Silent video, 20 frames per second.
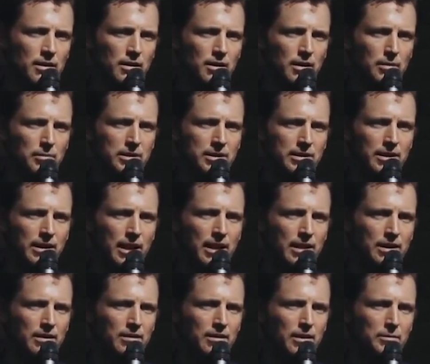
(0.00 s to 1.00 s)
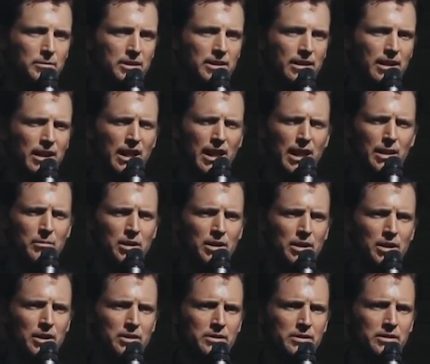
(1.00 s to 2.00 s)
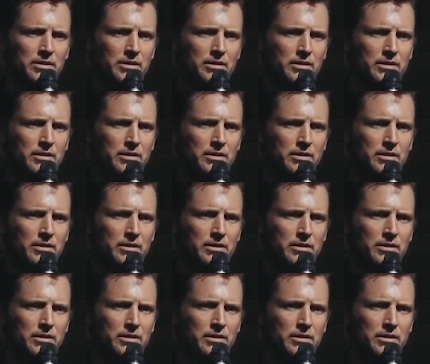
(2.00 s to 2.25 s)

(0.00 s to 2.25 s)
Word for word: let me see that. Let me see that hammer of yours.